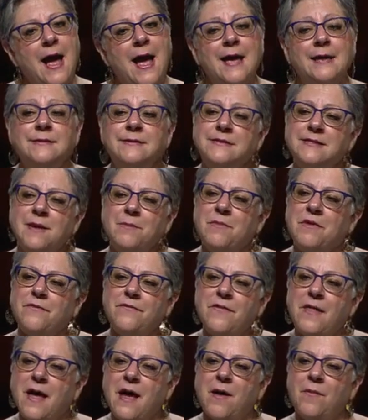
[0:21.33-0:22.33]
And some of
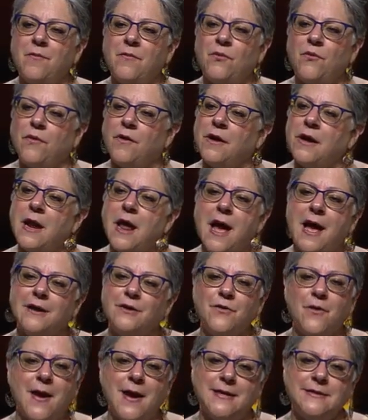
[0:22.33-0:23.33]
them were not
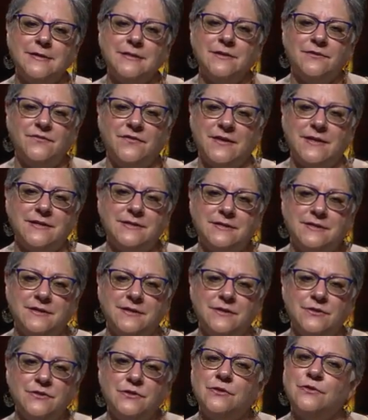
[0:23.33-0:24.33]
granted
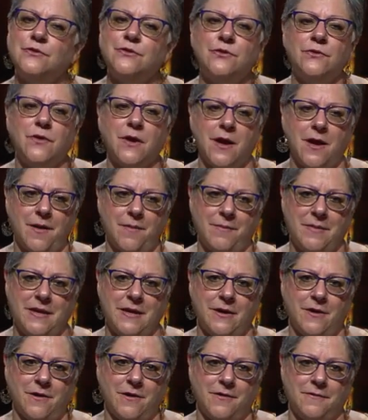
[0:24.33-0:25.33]
visas to come
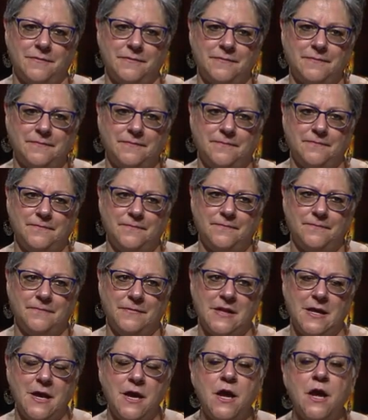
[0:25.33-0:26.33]
here.
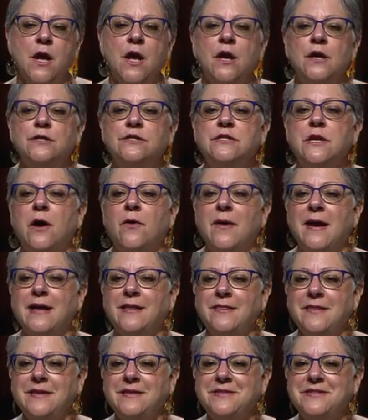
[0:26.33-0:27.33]
So
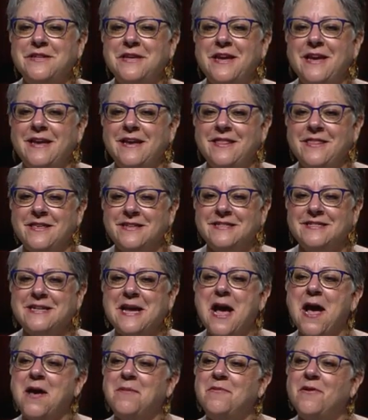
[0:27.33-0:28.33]
in this
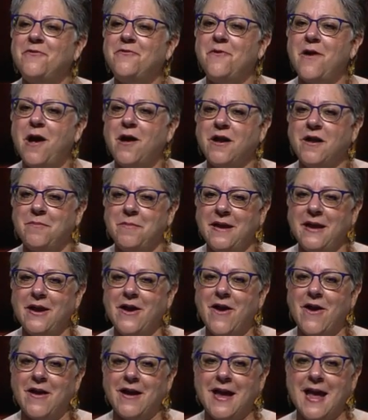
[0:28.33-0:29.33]
time of welcoming
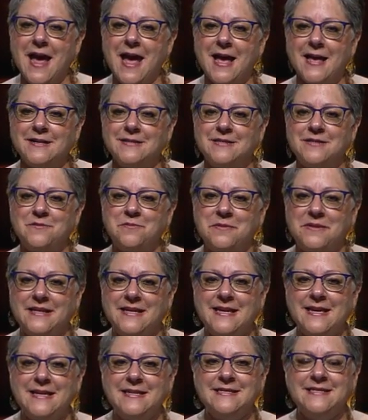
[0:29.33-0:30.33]
our guests,
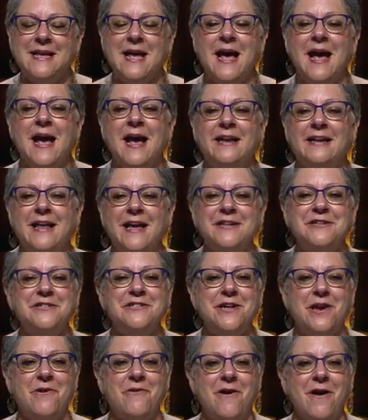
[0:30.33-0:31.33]
please let's
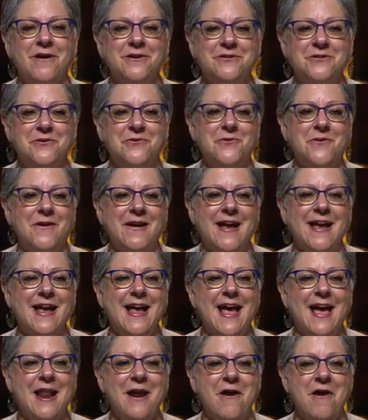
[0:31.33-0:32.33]
show our joy
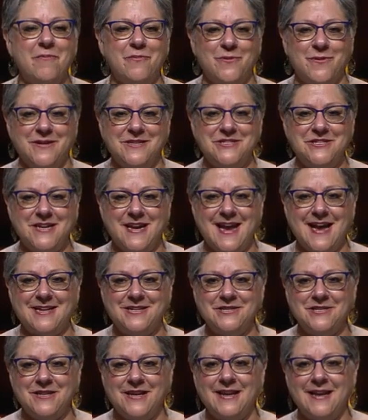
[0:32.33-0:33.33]
and our
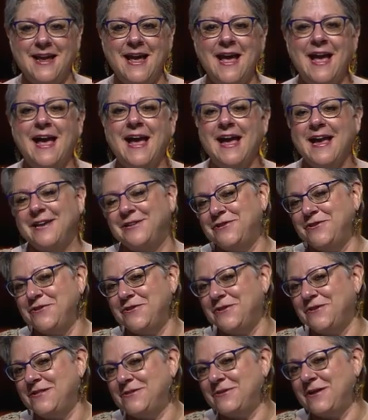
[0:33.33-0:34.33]
appreciation. I
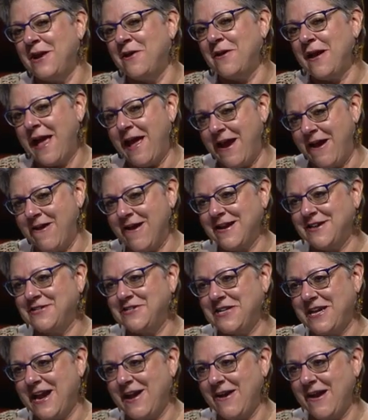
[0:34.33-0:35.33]
introduce Eric
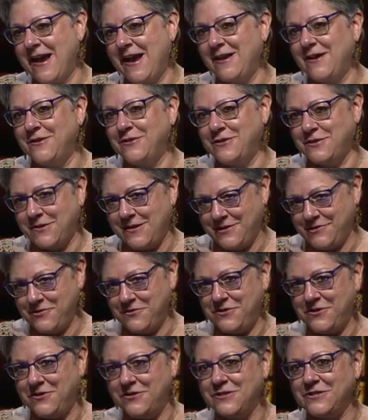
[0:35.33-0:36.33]
Cherry to
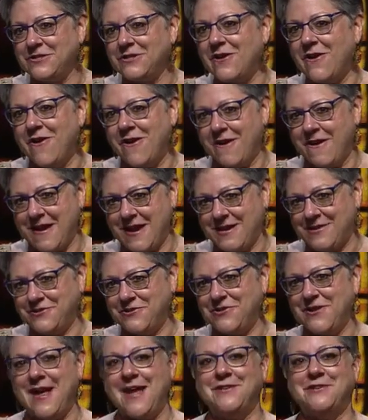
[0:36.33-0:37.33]
introduce our
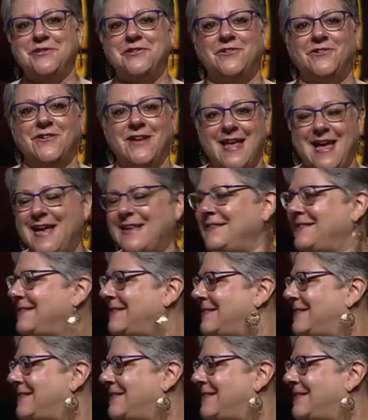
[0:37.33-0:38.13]
international guests.